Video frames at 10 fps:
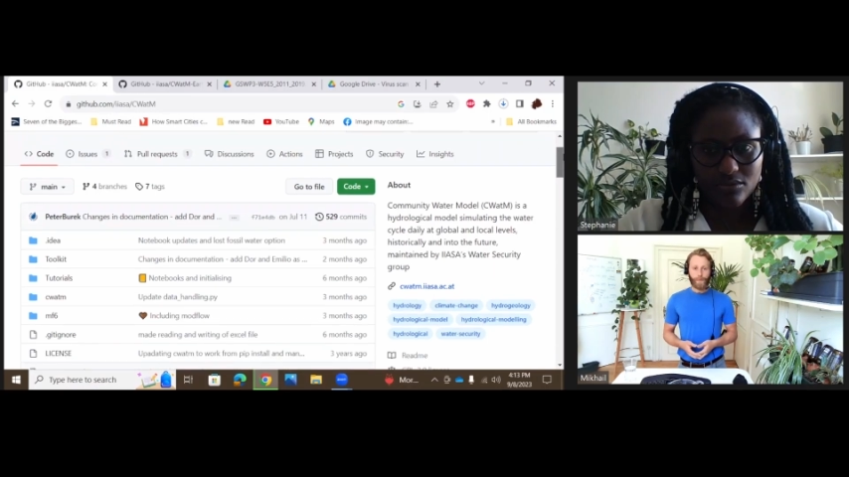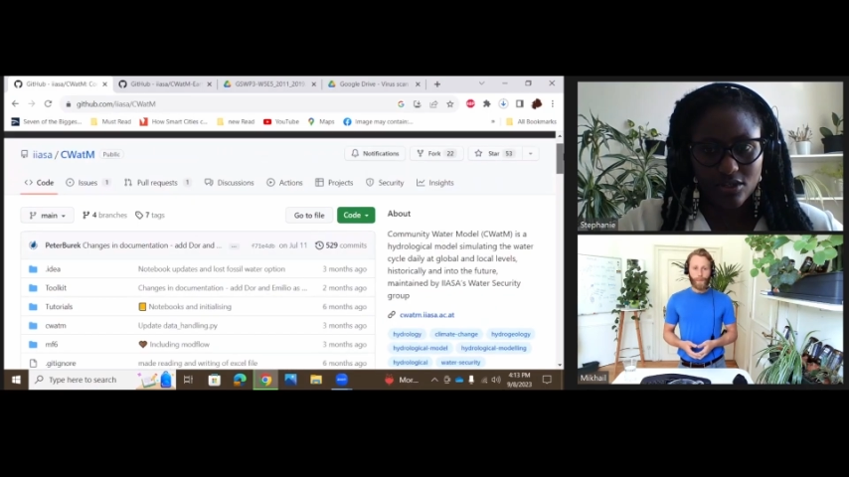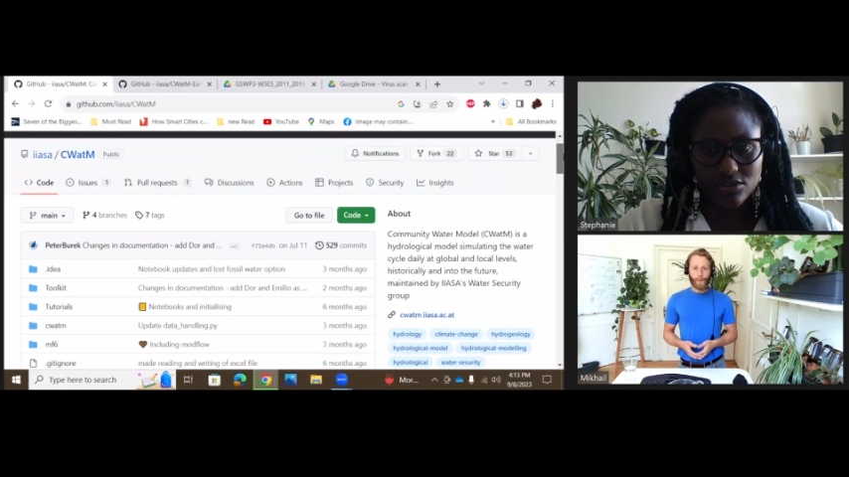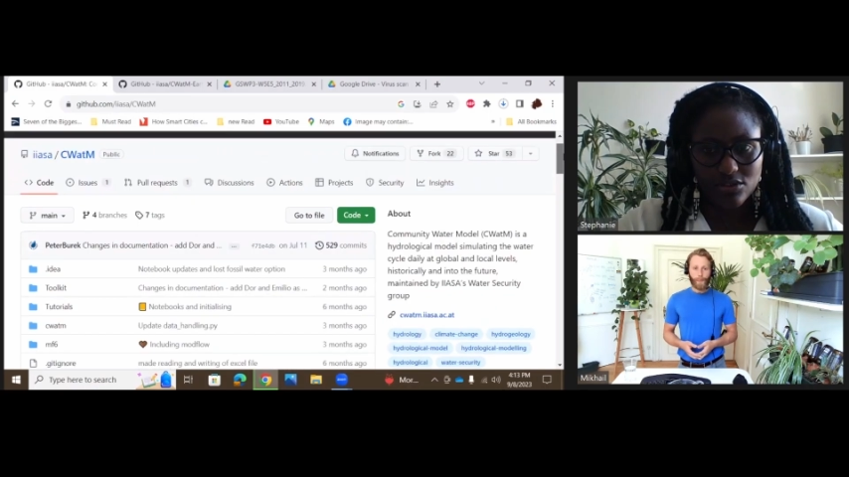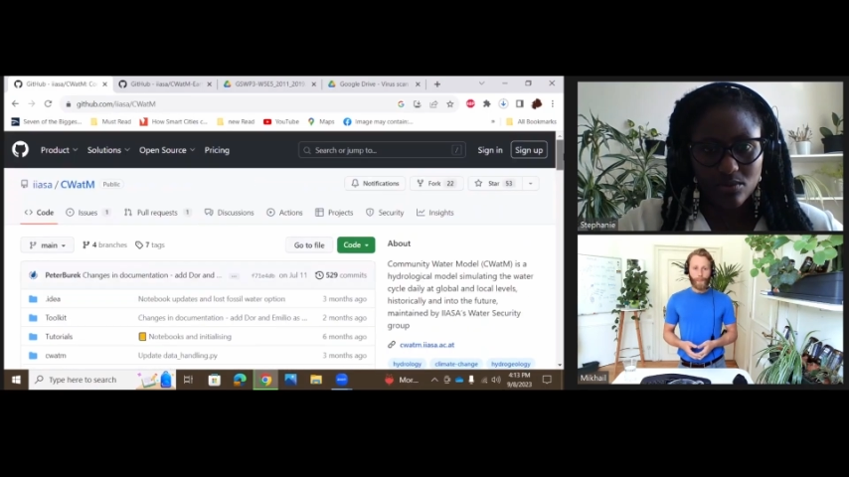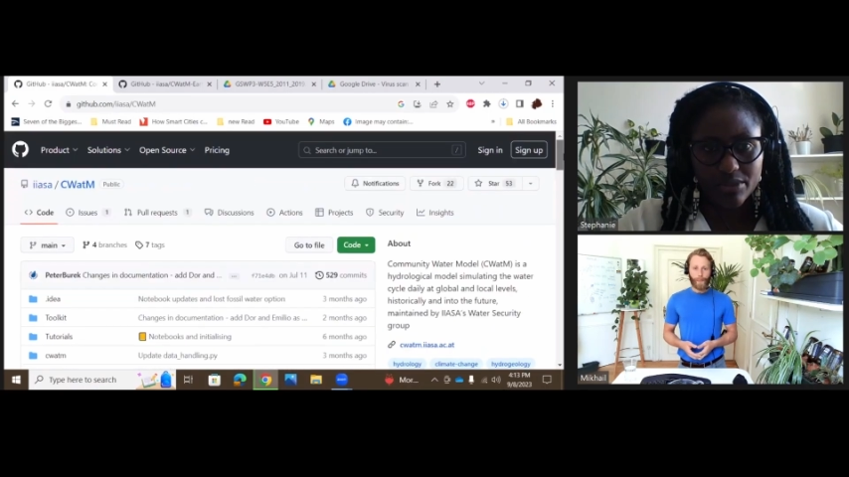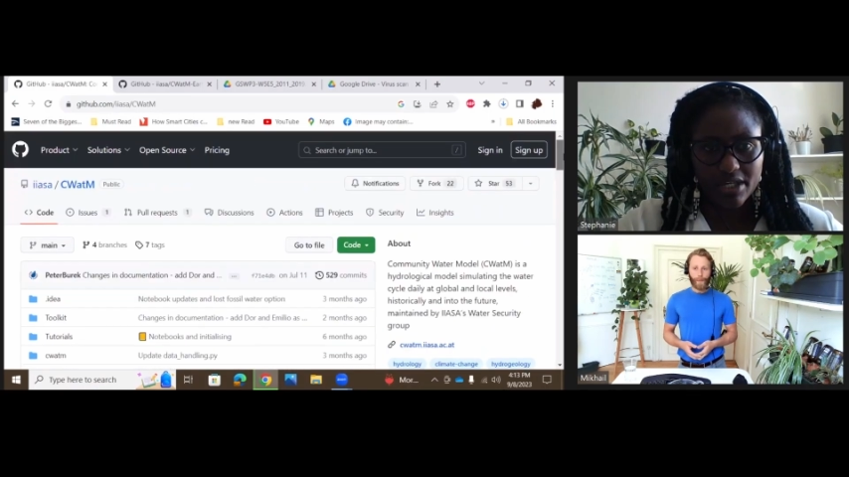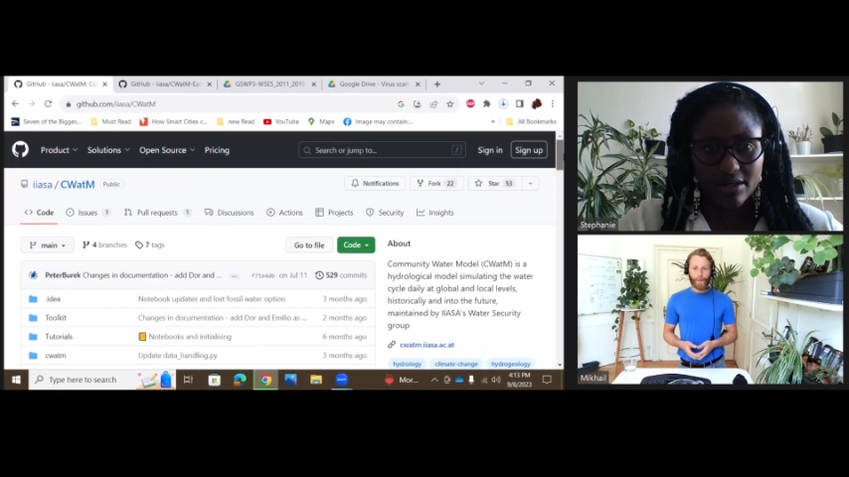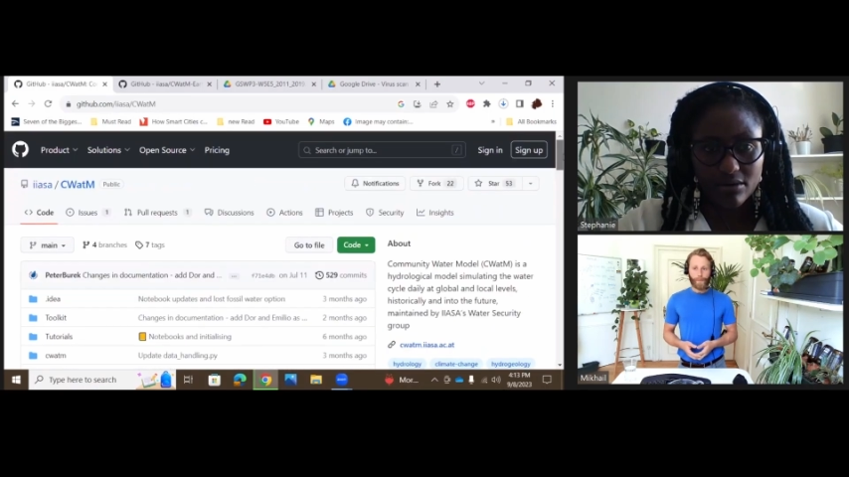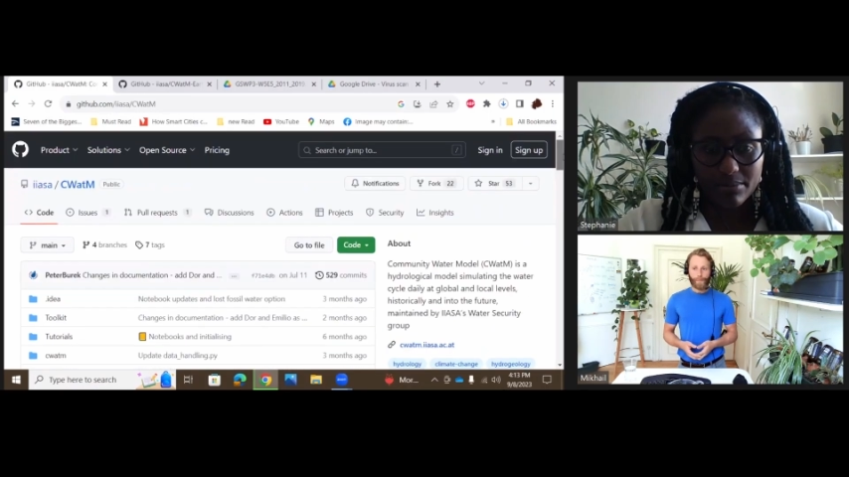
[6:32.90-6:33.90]
So we
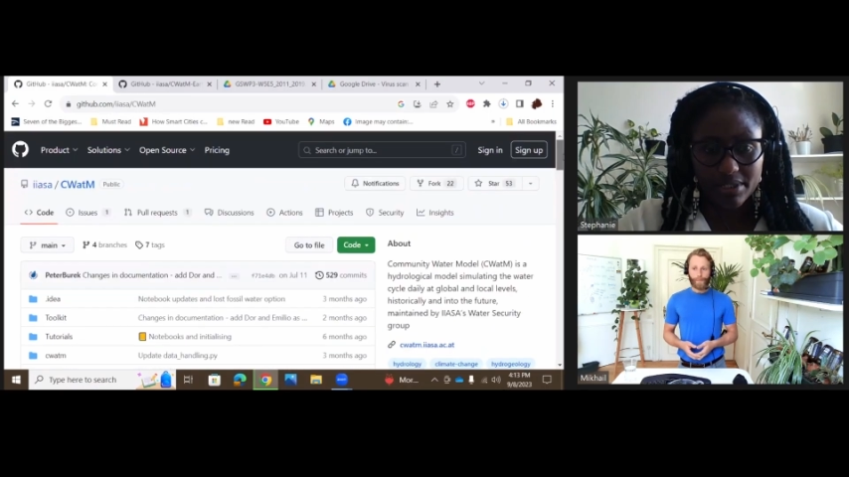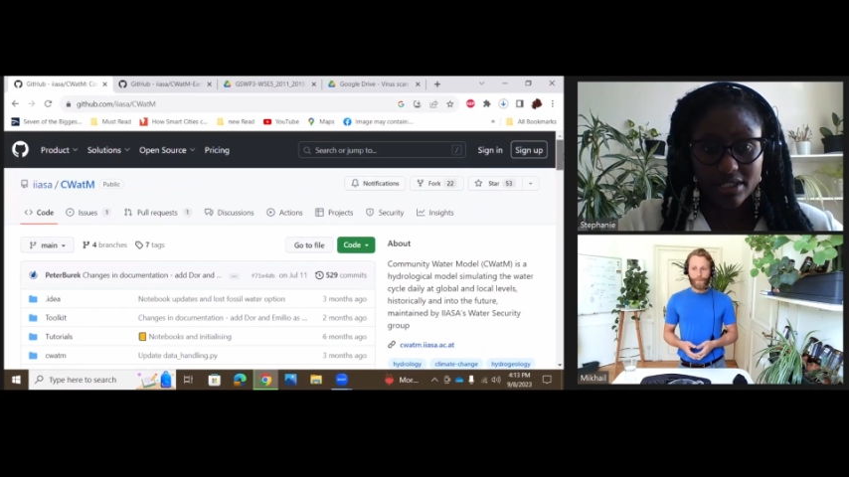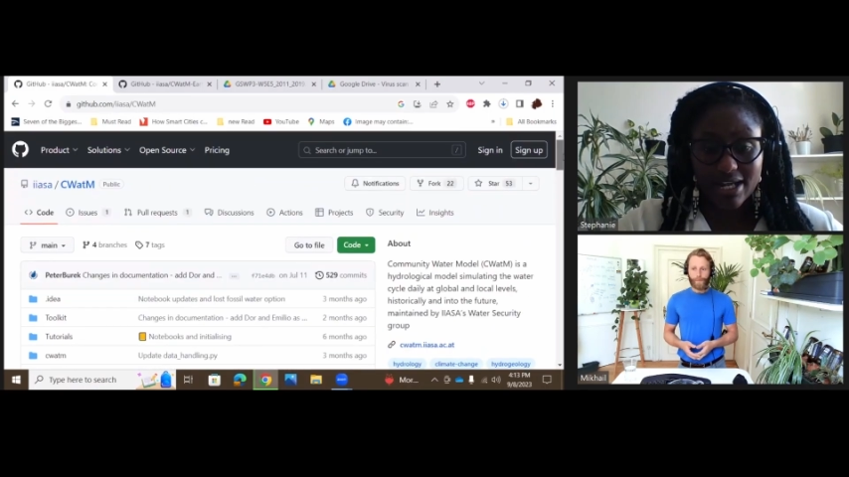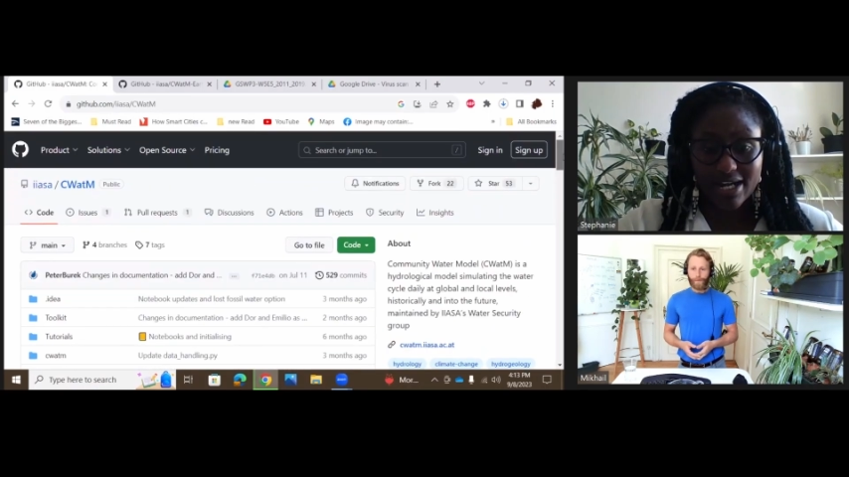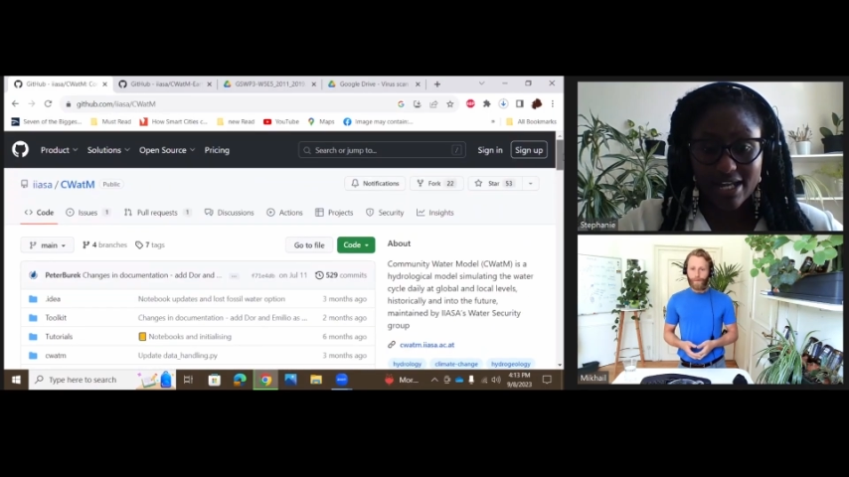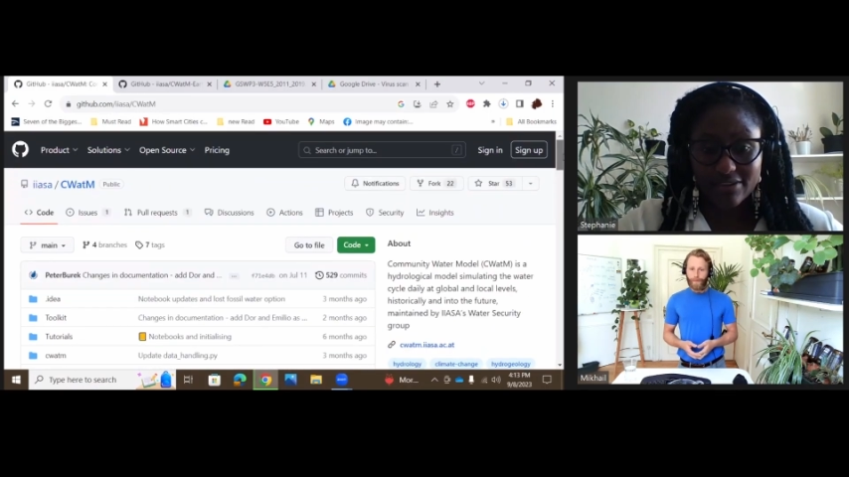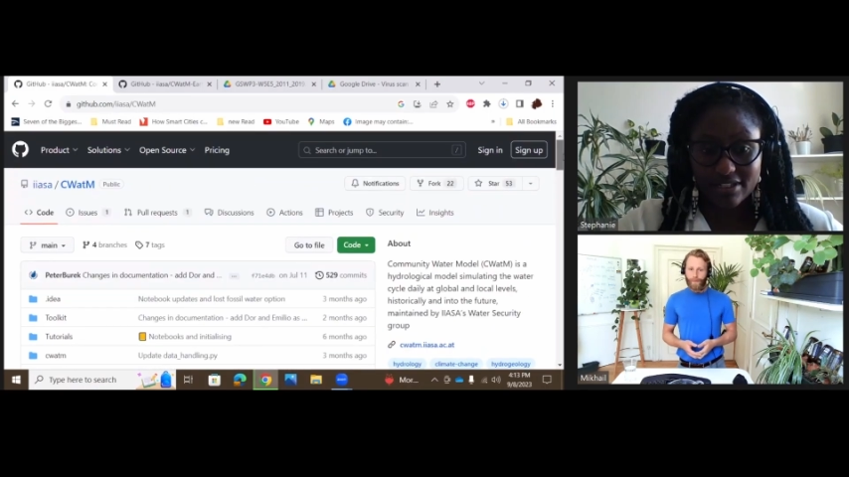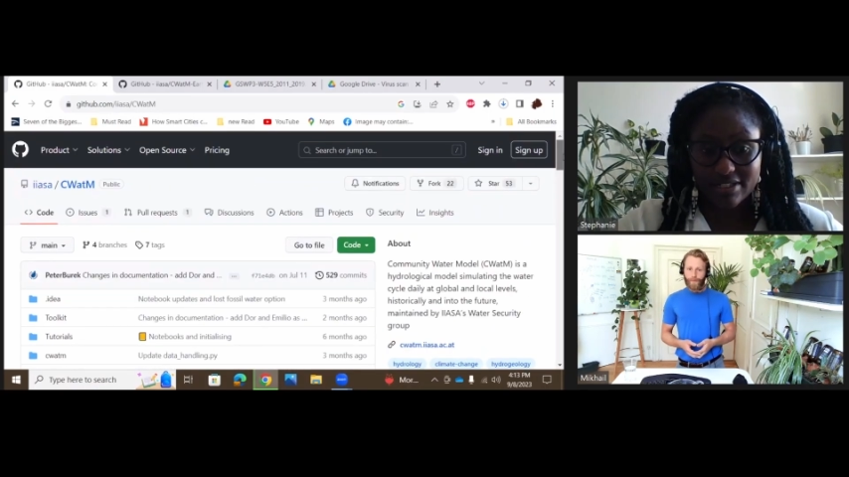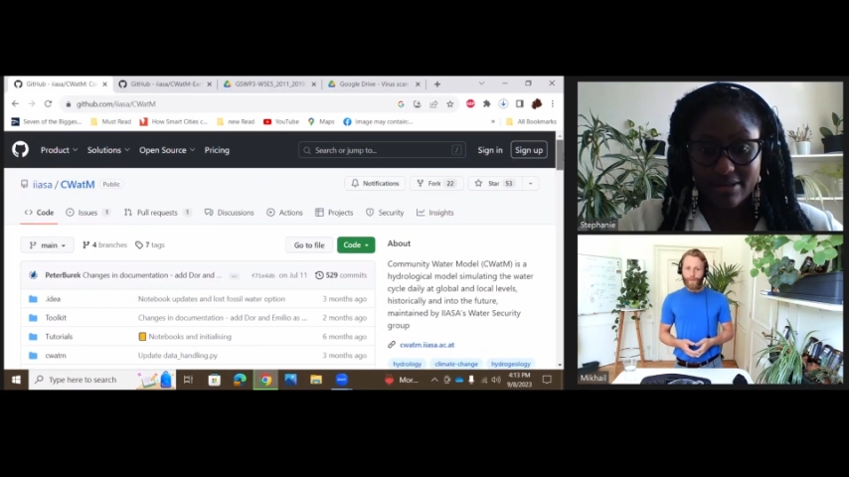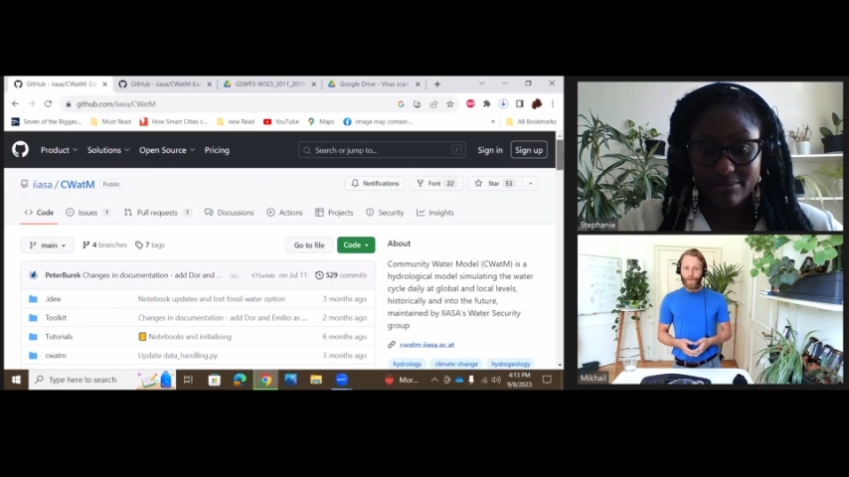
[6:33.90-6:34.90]
are opening another
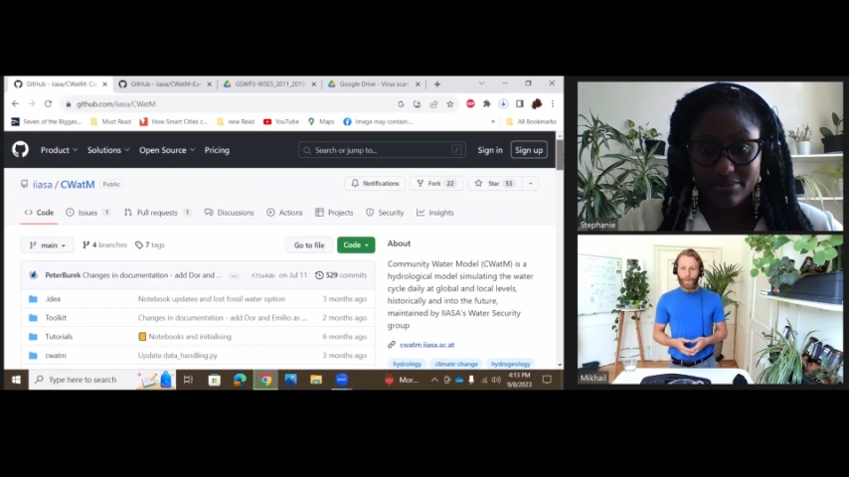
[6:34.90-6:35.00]
tab.